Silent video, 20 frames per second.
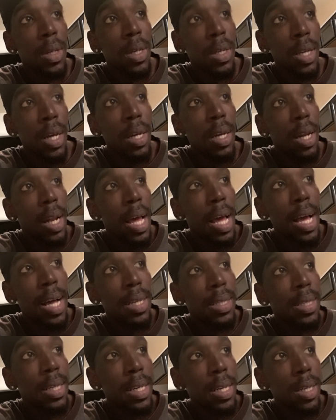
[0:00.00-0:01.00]
yeah, in the
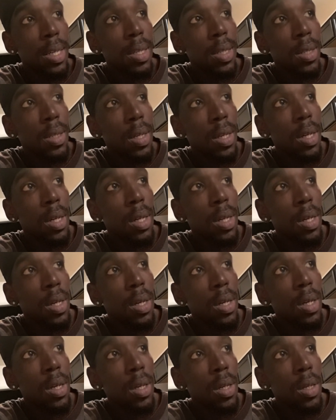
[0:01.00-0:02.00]
last days,
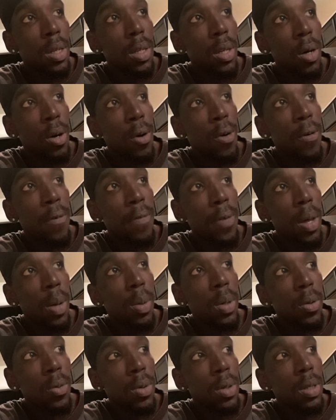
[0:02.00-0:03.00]
your own
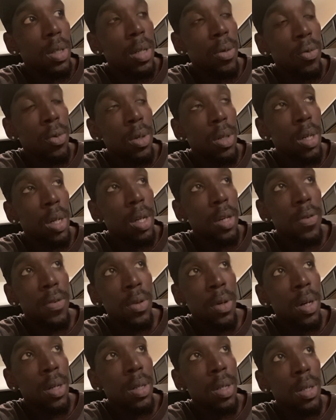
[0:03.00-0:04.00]
family will deliver
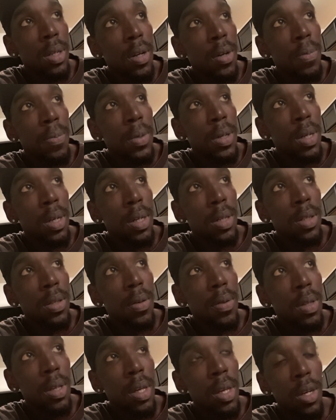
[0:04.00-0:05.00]
you up to death because
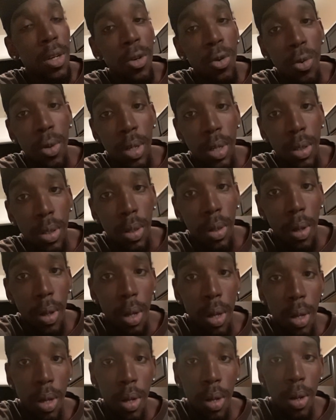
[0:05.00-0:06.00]
of the increase
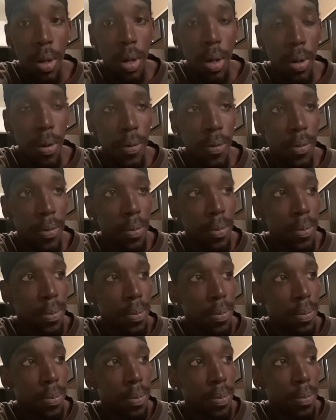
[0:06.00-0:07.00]
of
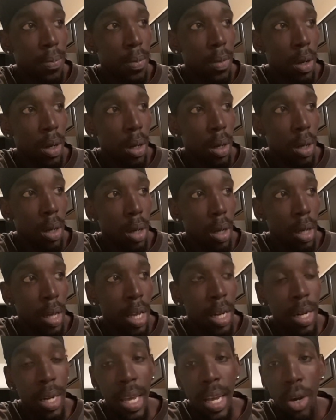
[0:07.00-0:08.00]

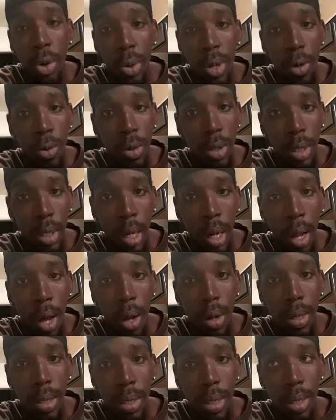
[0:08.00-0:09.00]
iniquity, which is
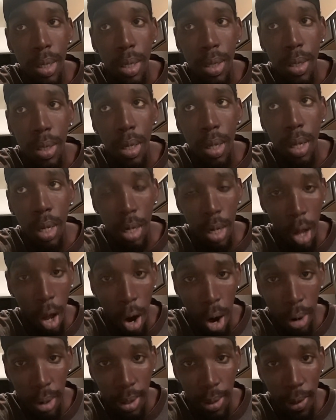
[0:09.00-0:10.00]
lawlessness. The
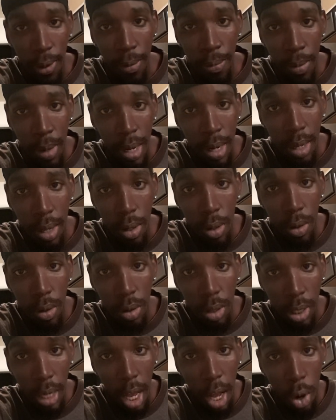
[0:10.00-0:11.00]
hearts of many
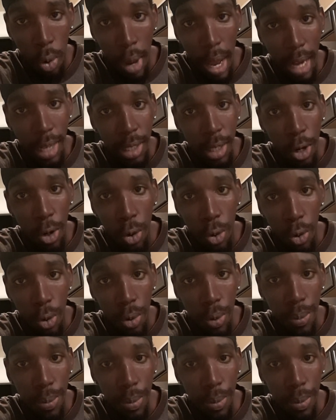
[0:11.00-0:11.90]
shall wax cold.